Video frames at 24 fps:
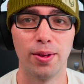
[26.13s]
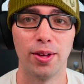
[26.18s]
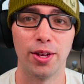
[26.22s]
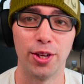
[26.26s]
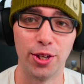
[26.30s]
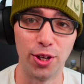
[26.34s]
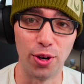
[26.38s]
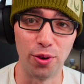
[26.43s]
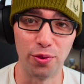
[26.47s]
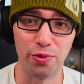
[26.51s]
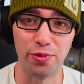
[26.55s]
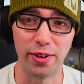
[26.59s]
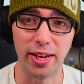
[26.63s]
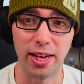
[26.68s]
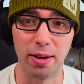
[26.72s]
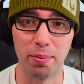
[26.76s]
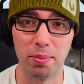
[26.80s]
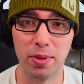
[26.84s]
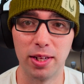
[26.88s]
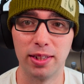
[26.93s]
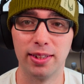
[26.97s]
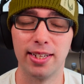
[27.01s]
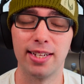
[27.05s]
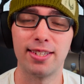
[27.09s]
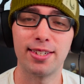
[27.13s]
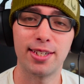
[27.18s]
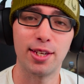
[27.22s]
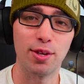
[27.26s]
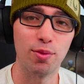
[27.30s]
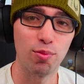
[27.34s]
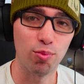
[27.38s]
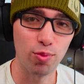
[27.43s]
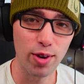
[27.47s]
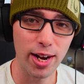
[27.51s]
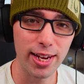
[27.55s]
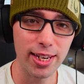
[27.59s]
Yo fam, let's
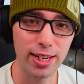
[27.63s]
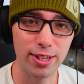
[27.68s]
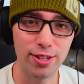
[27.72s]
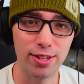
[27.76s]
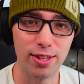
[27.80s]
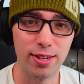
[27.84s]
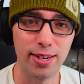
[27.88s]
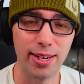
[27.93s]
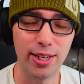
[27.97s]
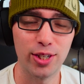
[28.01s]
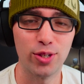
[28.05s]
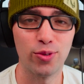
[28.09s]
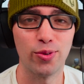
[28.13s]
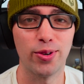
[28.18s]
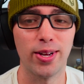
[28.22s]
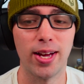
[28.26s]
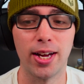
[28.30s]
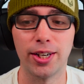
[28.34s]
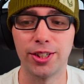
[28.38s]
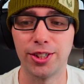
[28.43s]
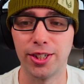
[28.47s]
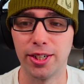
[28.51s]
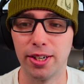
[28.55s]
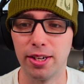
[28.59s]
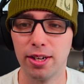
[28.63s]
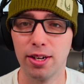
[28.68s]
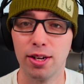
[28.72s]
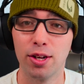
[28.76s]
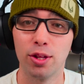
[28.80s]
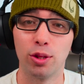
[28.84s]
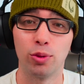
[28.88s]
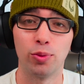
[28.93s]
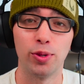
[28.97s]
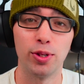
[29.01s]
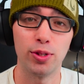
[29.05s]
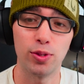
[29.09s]
get right into the next reaction.
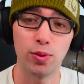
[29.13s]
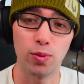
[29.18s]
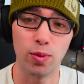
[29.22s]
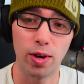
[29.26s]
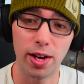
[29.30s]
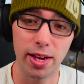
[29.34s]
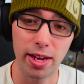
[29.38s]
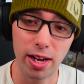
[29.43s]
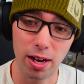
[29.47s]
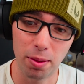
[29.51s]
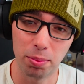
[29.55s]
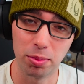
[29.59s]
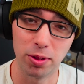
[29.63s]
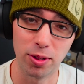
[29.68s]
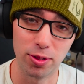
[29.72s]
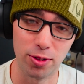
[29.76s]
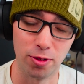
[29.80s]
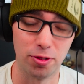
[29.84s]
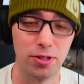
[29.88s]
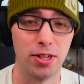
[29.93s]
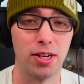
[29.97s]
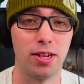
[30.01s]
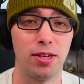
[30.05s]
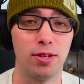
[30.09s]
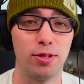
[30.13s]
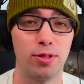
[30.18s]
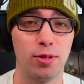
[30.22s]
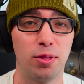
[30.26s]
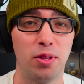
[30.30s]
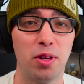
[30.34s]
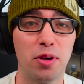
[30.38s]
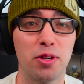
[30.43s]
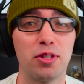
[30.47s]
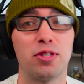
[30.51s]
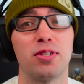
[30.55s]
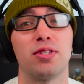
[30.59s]
The reason why uploads are taking so
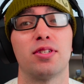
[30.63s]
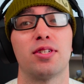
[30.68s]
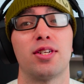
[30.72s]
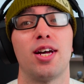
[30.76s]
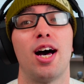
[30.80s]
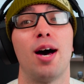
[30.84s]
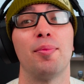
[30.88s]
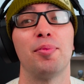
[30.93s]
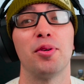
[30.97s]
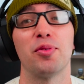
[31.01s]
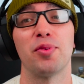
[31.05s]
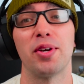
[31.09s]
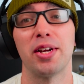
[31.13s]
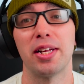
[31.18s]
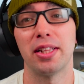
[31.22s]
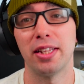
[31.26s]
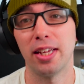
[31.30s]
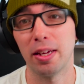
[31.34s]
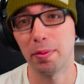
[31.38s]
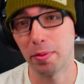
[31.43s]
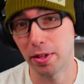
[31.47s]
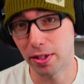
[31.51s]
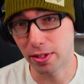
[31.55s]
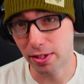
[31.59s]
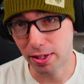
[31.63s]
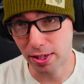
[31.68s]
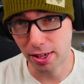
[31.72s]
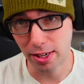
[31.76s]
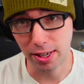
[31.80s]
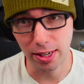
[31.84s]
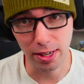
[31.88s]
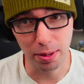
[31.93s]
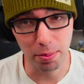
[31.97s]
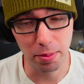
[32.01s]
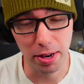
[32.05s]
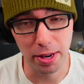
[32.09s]
long is because copyright claim is
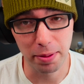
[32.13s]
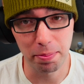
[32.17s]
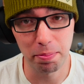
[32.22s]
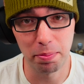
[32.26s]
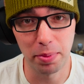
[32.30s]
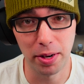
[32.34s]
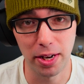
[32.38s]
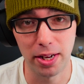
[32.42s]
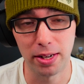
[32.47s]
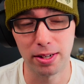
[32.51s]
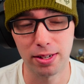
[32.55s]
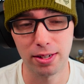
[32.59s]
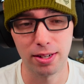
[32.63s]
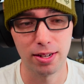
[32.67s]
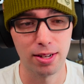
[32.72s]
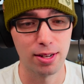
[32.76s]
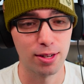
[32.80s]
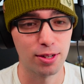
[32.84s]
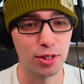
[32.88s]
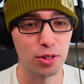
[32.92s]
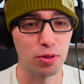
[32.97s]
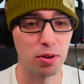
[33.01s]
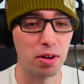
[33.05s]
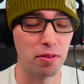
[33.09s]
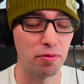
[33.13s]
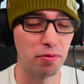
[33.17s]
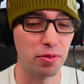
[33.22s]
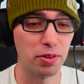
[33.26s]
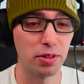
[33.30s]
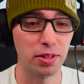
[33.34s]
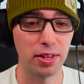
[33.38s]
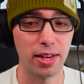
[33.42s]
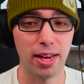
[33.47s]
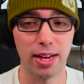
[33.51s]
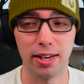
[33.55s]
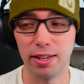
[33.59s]
kicking my butt. So I've
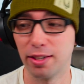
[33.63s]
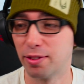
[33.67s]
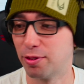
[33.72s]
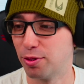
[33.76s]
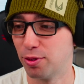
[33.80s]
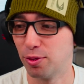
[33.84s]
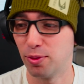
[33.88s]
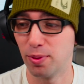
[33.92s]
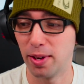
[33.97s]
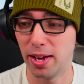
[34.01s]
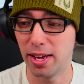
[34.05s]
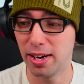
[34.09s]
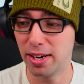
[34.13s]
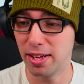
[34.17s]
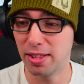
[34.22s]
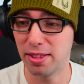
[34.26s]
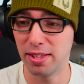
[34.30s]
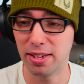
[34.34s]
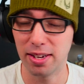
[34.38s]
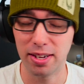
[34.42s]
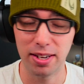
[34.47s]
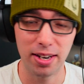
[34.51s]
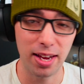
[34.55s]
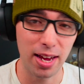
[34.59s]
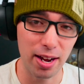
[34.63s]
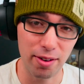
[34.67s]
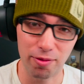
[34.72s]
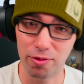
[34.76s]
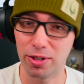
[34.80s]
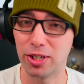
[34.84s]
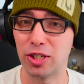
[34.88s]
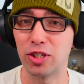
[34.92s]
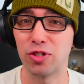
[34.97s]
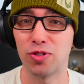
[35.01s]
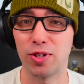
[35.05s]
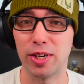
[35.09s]
really had to do anything and
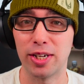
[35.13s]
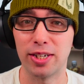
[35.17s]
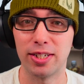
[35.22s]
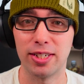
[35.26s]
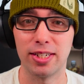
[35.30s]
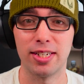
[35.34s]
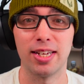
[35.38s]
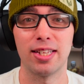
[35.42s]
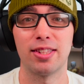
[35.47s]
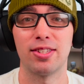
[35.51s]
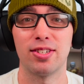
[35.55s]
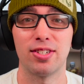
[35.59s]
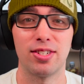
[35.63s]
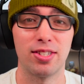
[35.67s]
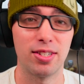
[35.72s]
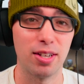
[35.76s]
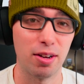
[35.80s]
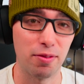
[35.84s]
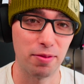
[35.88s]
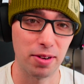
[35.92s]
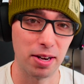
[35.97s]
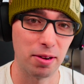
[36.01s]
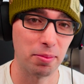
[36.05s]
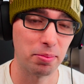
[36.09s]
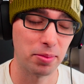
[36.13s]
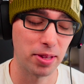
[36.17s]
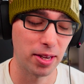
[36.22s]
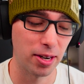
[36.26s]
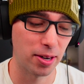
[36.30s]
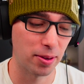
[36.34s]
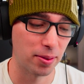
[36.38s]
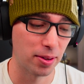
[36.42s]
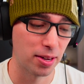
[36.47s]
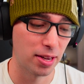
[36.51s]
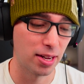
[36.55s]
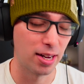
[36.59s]
every trick to get this stuff up
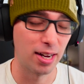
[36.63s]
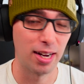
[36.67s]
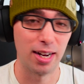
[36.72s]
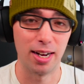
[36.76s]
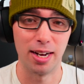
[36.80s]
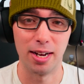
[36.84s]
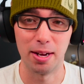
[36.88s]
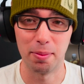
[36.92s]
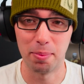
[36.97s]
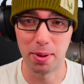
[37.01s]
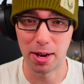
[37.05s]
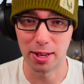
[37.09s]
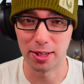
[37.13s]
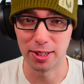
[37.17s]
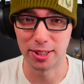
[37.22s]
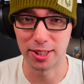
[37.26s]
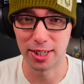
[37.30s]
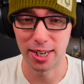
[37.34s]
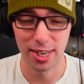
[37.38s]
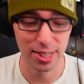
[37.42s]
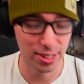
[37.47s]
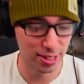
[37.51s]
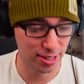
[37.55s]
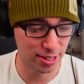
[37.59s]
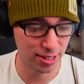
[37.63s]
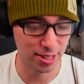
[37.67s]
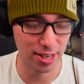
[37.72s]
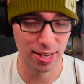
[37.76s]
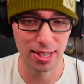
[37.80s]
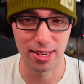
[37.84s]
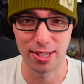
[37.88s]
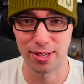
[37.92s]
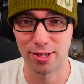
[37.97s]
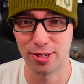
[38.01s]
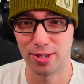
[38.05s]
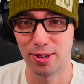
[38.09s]
there. Uh, I apologize it's
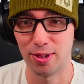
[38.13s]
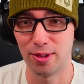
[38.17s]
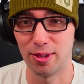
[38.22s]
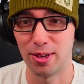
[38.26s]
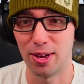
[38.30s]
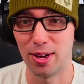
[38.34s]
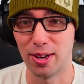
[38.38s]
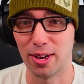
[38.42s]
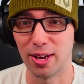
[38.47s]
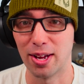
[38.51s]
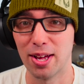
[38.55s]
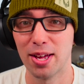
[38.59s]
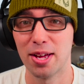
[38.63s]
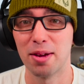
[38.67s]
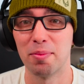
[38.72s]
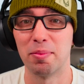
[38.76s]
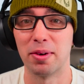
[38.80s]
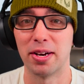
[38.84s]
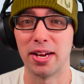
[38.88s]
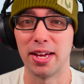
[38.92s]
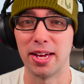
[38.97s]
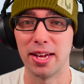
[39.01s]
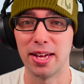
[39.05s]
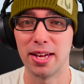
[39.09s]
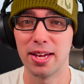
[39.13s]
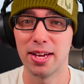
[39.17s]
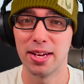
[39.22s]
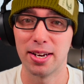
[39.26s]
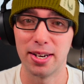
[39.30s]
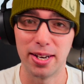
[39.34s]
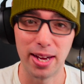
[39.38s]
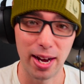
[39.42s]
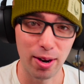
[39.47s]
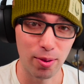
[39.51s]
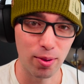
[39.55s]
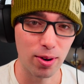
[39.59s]
taking so long. But hey,
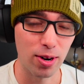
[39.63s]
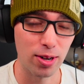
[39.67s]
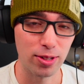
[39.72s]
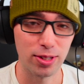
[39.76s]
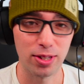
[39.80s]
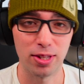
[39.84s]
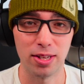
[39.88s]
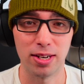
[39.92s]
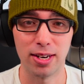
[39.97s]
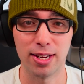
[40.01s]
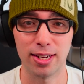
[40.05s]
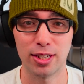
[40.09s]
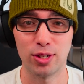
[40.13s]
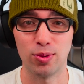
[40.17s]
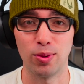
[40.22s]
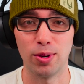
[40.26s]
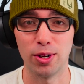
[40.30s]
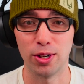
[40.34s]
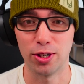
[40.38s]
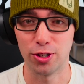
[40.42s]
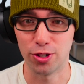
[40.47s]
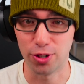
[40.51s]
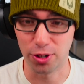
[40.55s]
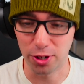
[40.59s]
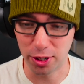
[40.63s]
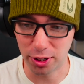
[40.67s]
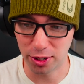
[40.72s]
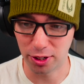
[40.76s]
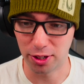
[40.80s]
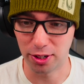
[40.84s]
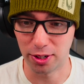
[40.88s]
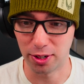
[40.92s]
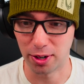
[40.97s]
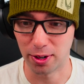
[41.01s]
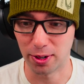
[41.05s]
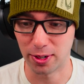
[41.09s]
now we're on to the next one, Journey to
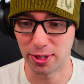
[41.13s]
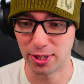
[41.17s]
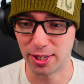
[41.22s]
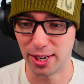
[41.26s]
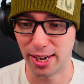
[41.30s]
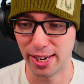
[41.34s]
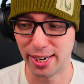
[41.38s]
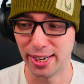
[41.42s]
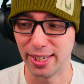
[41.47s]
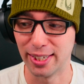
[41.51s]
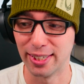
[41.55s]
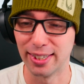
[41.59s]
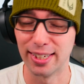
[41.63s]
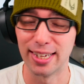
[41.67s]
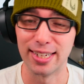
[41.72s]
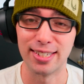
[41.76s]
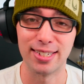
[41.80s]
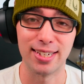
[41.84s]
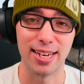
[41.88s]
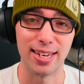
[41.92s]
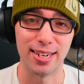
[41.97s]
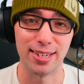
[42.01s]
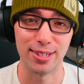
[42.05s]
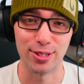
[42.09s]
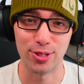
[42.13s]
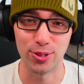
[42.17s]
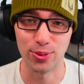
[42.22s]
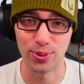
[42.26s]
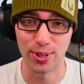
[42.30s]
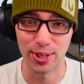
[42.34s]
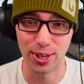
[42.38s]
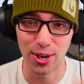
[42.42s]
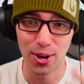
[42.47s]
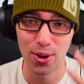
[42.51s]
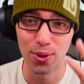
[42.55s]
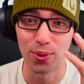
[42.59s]
the Dark Side. Let's get into
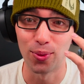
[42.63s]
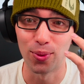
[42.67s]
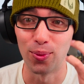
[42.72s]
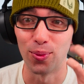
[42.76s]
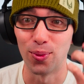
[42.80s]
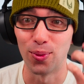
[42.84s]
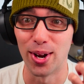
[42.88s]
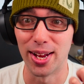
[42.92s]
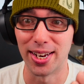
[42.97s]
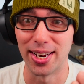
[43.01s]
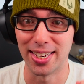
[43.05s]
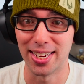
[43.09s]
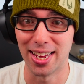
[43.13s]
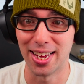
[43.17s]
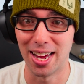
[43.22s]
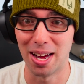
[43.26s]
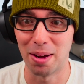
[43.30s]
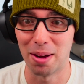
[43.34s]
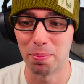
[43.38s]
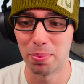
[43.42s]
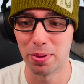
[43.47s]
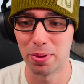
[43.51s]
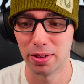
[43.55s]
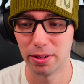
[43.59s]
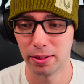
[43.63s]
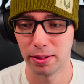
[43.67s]
it. Ready up.